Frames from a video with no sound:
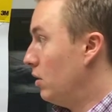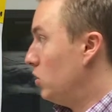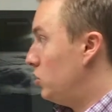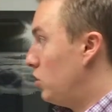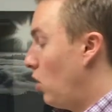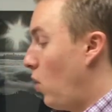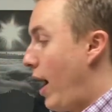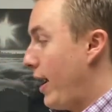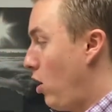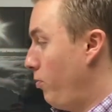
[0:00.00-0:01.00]
So
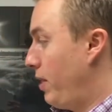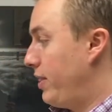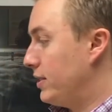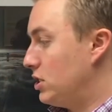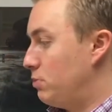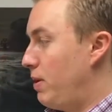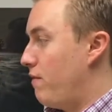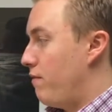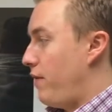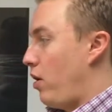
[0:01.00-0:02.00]
I hope that this has
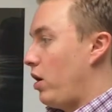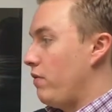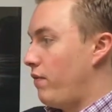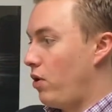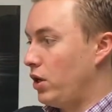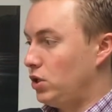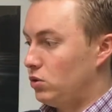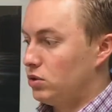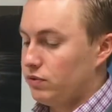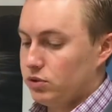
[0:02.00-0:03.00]
been very, very
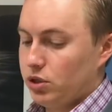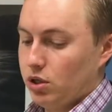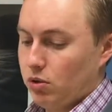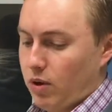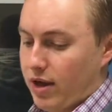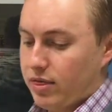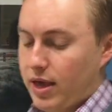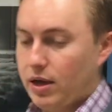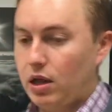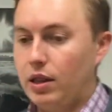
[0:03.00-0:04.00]
useful to you. I
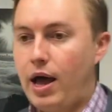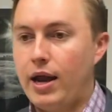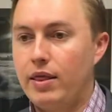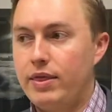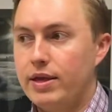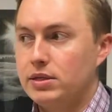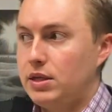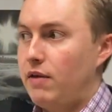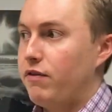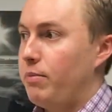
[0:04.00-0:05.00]
think a lot of this
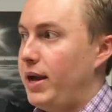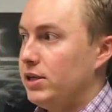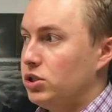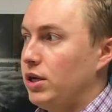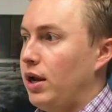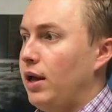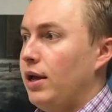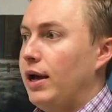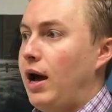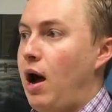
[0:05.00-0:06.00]
information
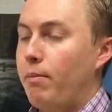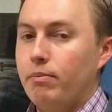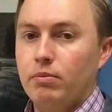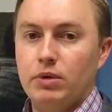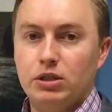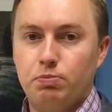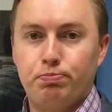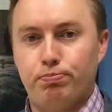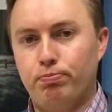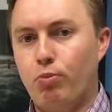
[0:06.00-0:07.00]
is
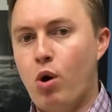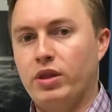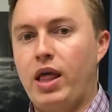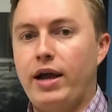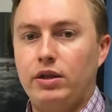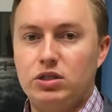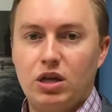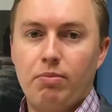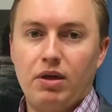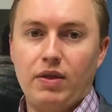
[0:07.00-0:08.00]
more than likely
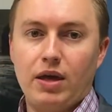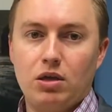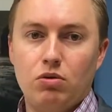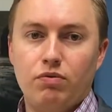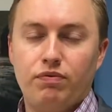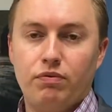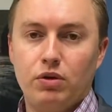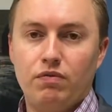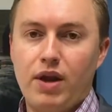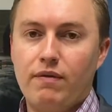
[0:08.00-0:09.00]
something that you've
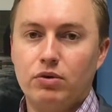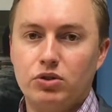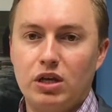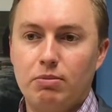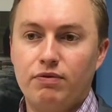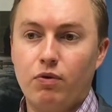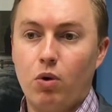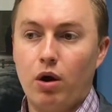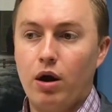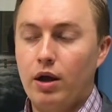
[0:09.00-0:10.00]
never seen
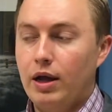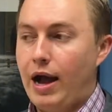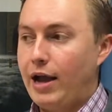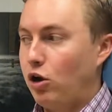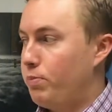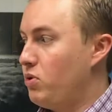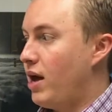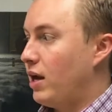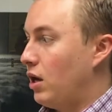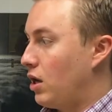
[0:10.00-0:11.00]
before. I hope you
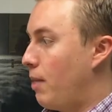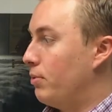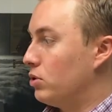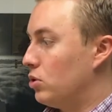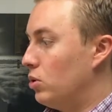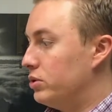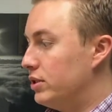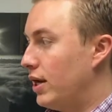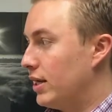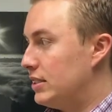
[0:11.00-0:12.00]
got a couple
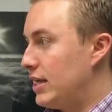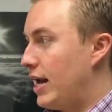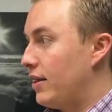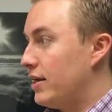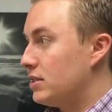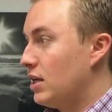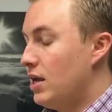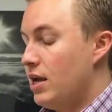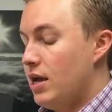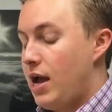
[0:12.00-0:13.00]
gold nuggets out of this.
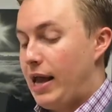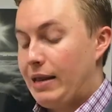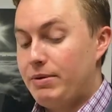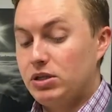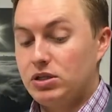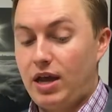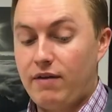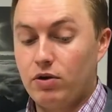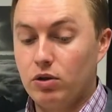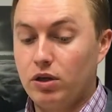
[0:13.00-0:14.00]
And let me just say,
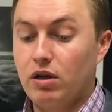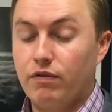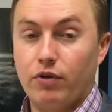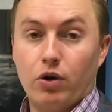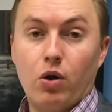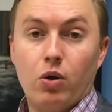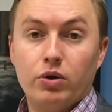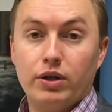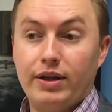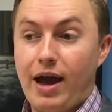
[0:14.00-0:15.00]
if you're looking for
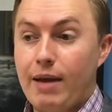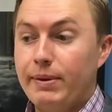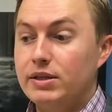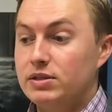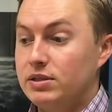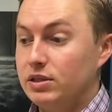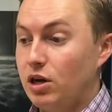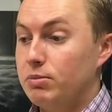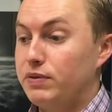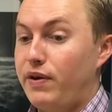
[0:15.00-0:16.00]
gold and diamonds in
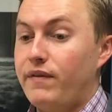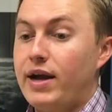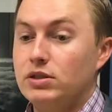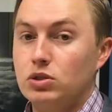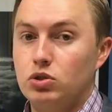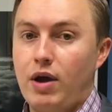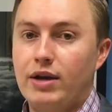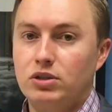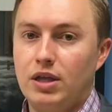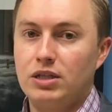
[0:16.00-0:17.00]
terms of advice and
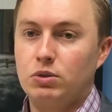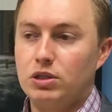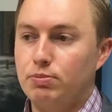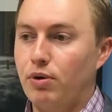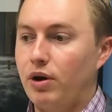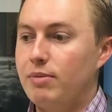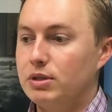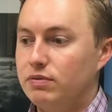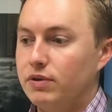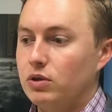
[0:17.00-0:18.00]
strategy, that's what this program
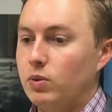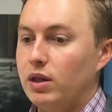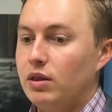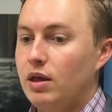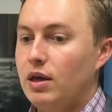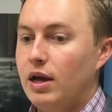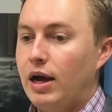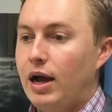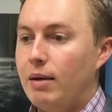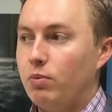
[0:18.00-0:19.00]
is filled with.
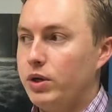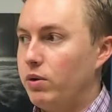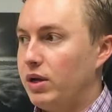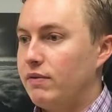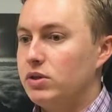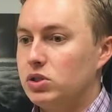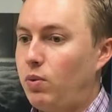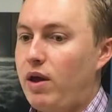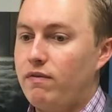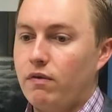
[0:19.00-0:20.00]
We don't give this
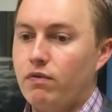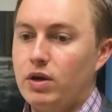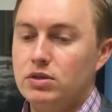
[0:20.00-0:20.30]
away for free.